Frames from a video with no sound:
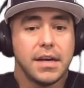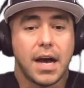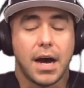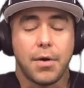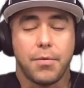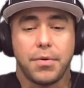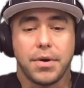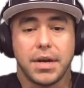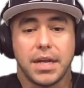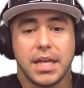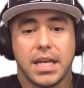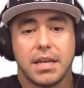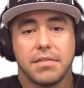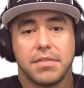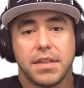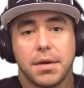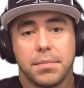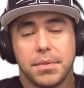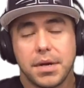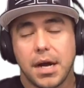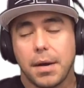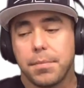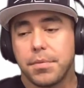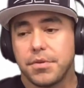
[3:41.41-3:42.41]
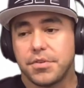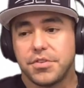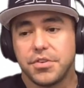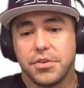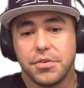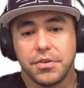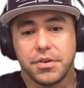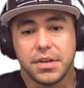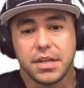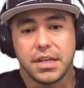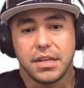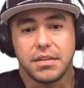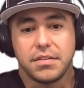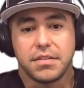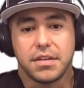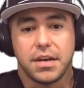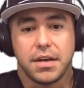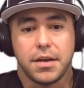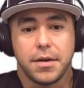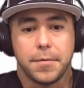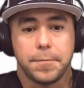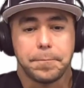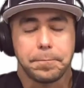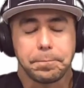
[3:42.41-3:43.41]
I want to give them an opportunity
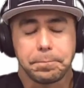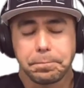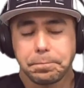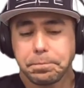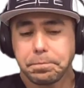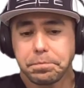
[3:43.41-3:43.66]
to